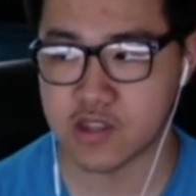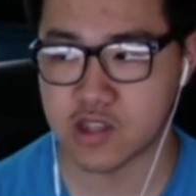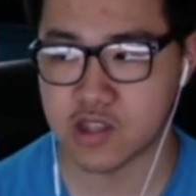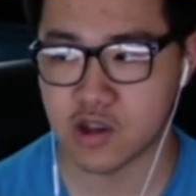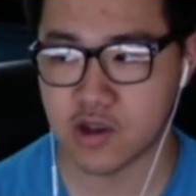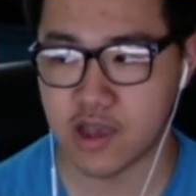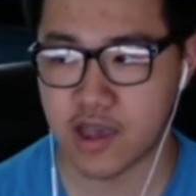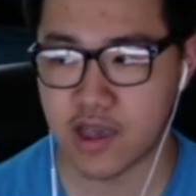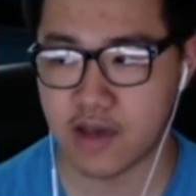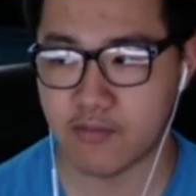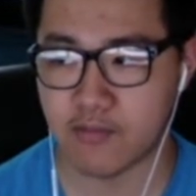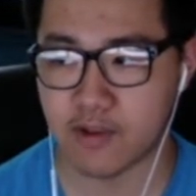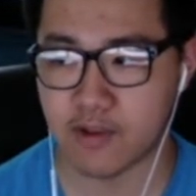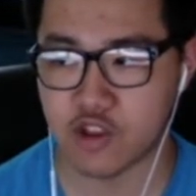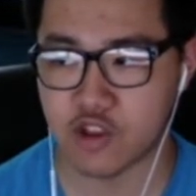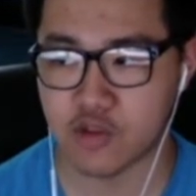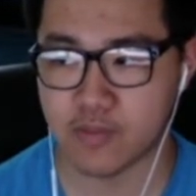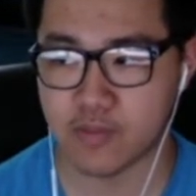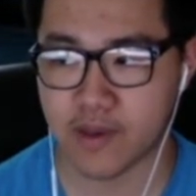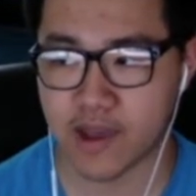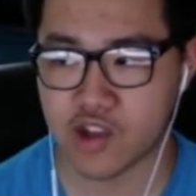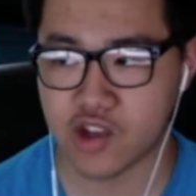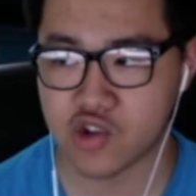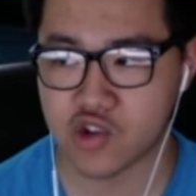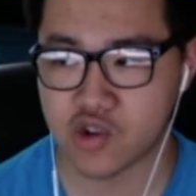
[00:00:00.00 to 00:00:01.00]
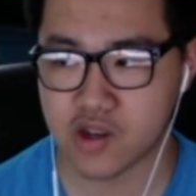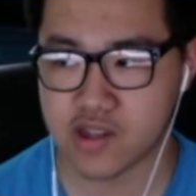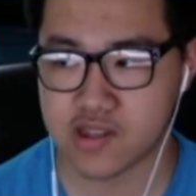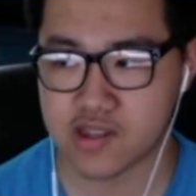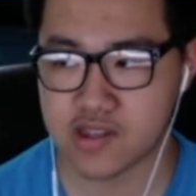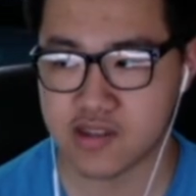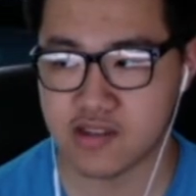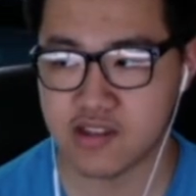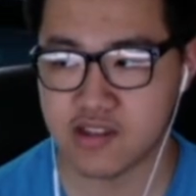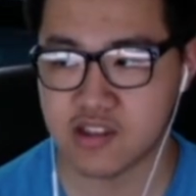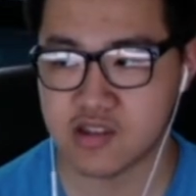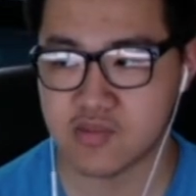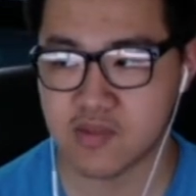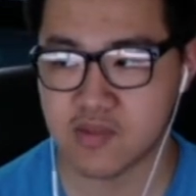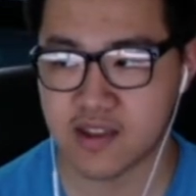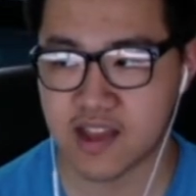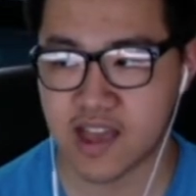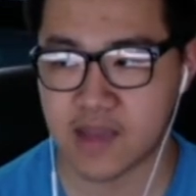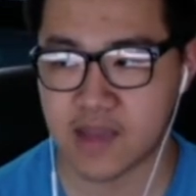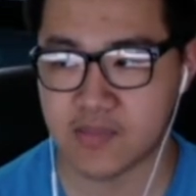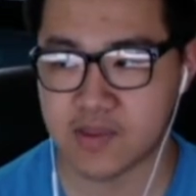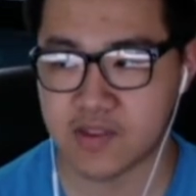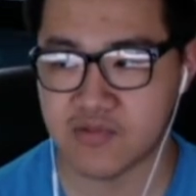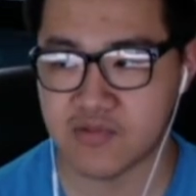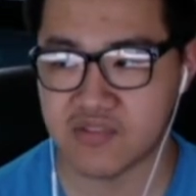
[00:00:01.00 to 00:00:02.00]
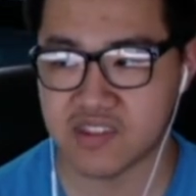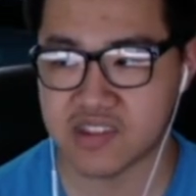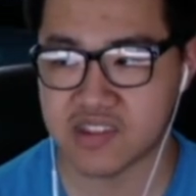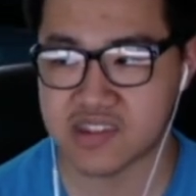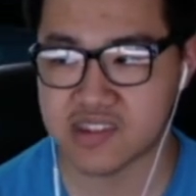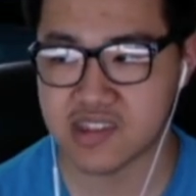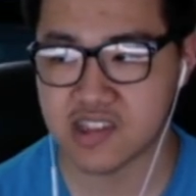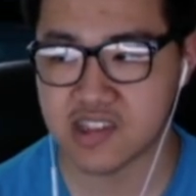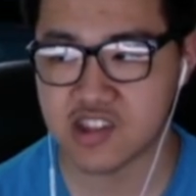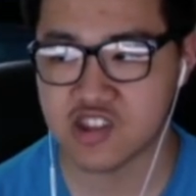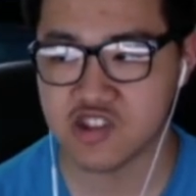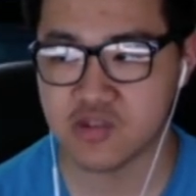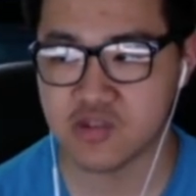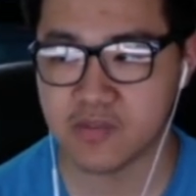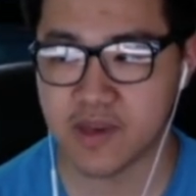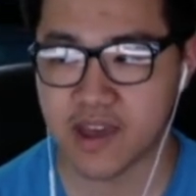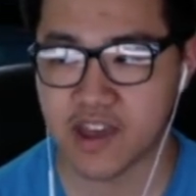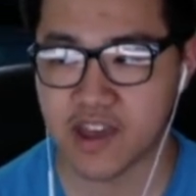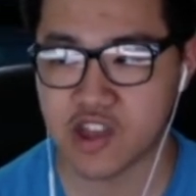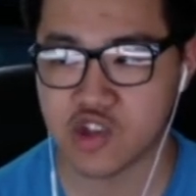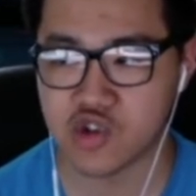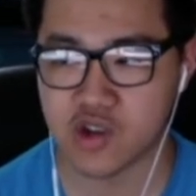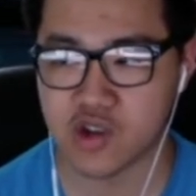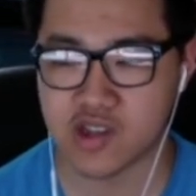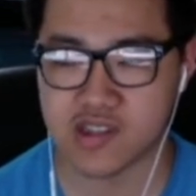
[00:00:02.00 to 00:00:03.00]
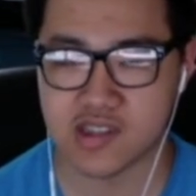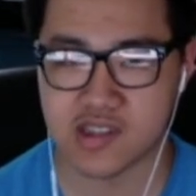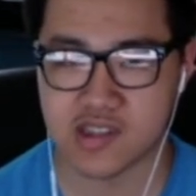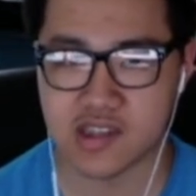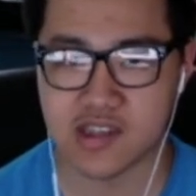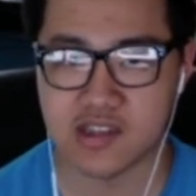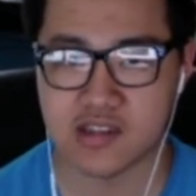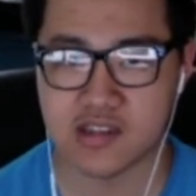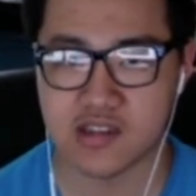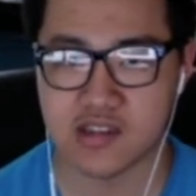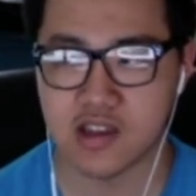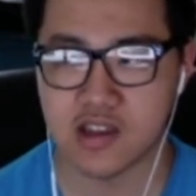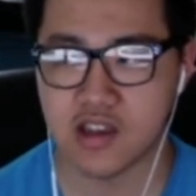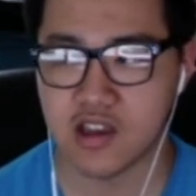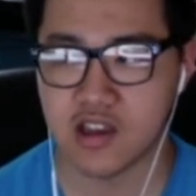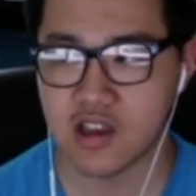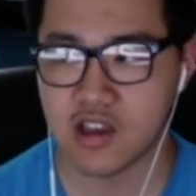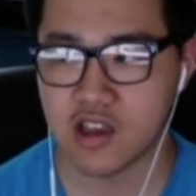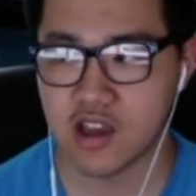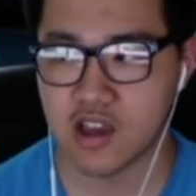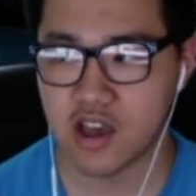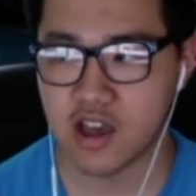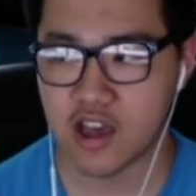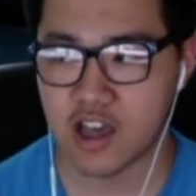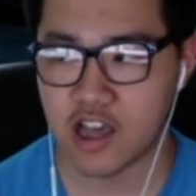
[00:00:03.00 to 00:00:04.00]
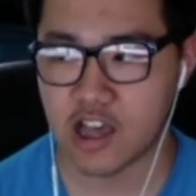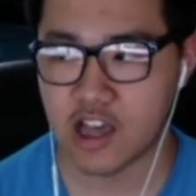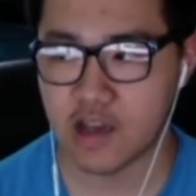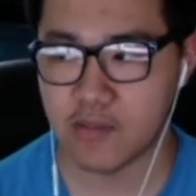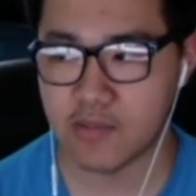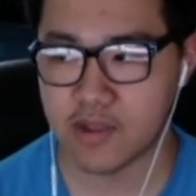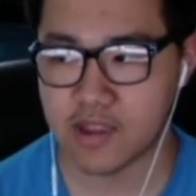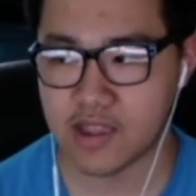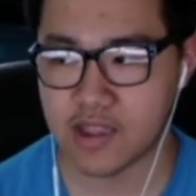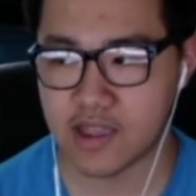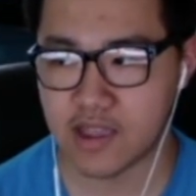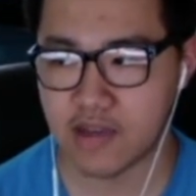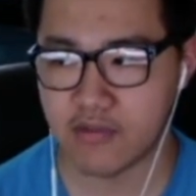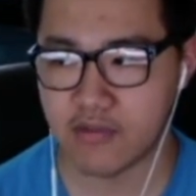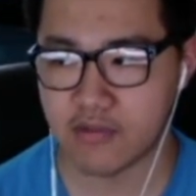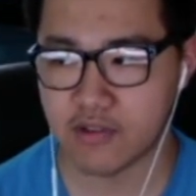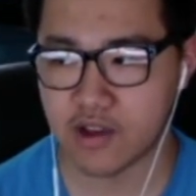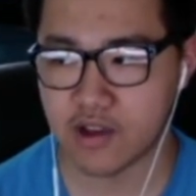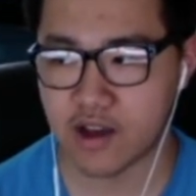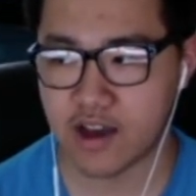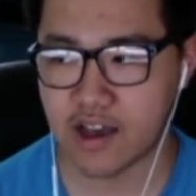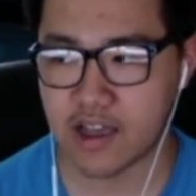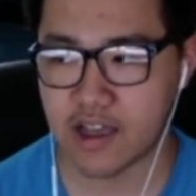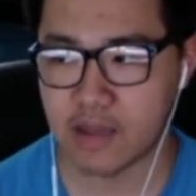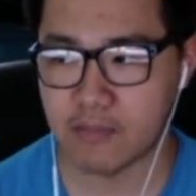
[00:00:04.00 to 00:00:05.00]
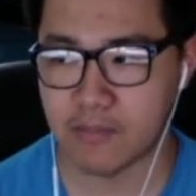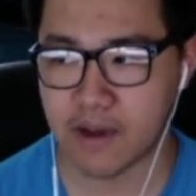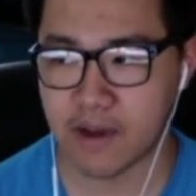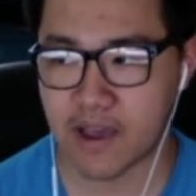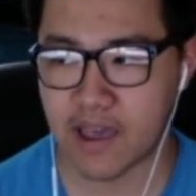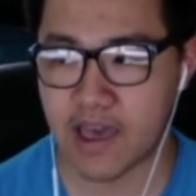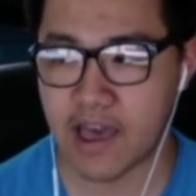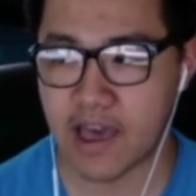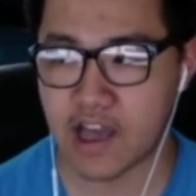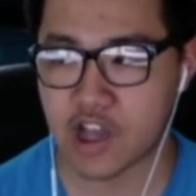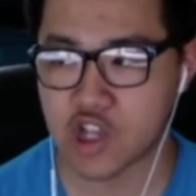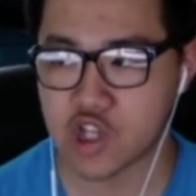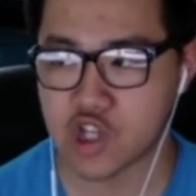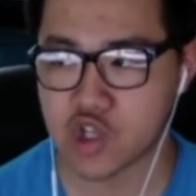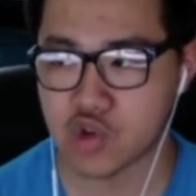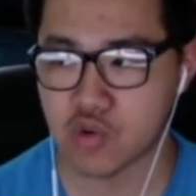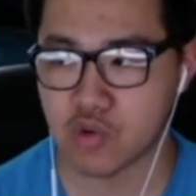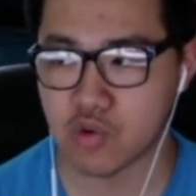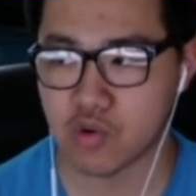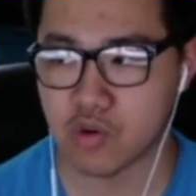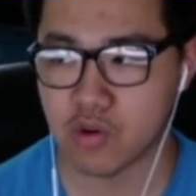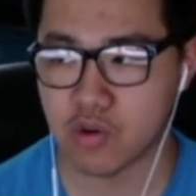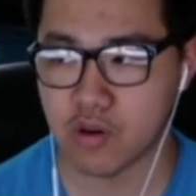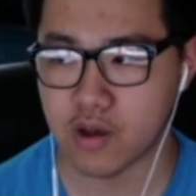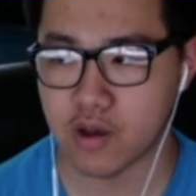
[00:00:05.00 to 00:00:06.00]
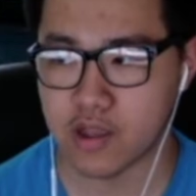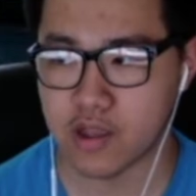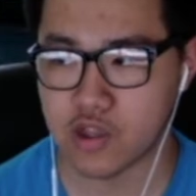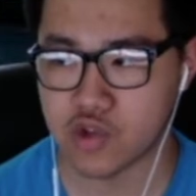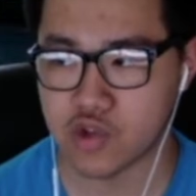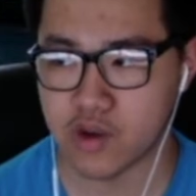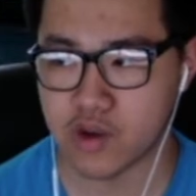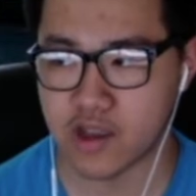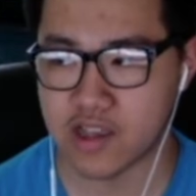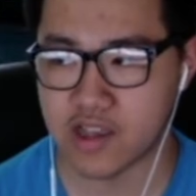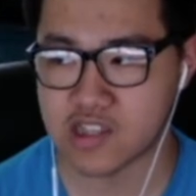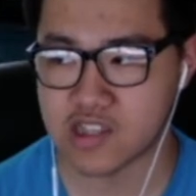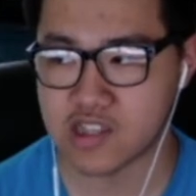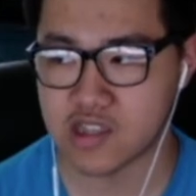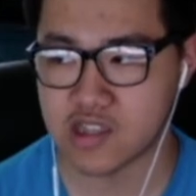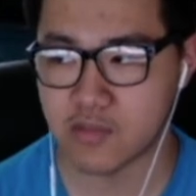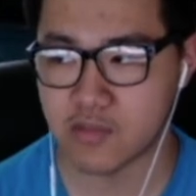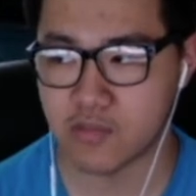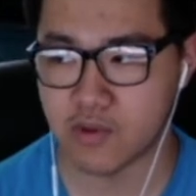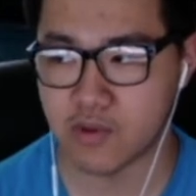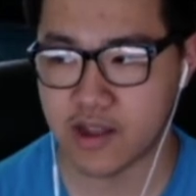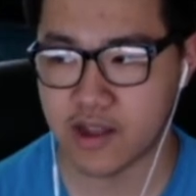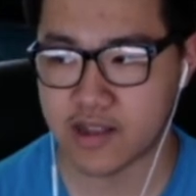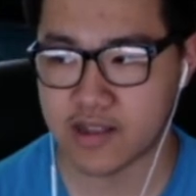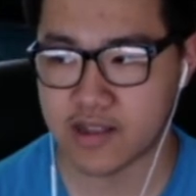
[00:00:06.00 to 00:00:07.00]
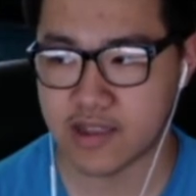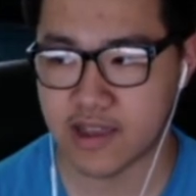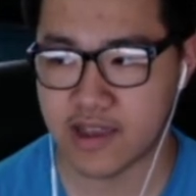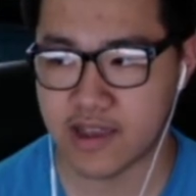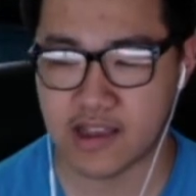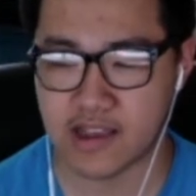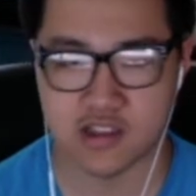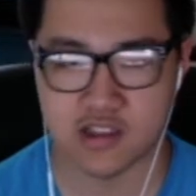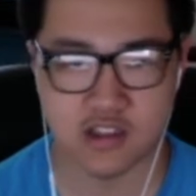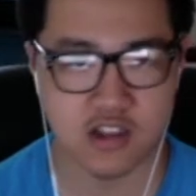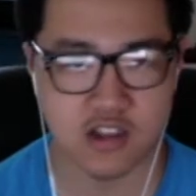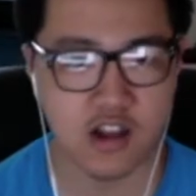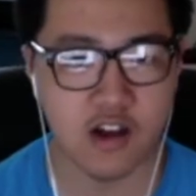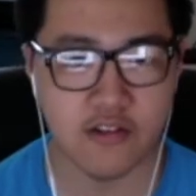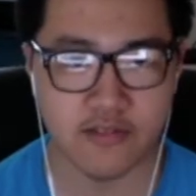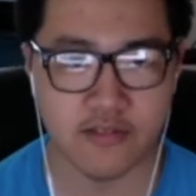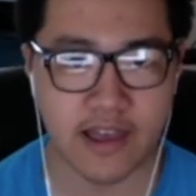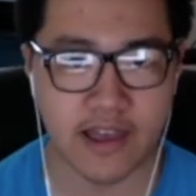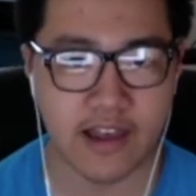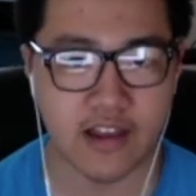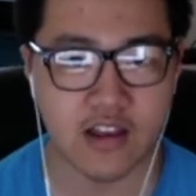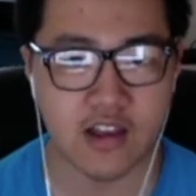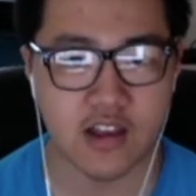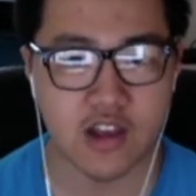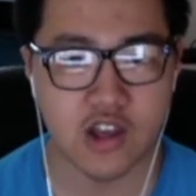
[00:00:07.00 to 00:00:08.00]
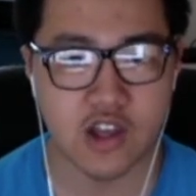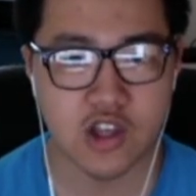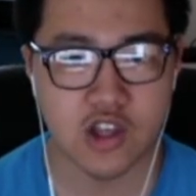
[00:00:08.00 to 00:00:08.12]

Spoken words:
So I have my loopback addresses, my IPv6 loopback addresses, and then I've got my actual address, the broadcast, and all that.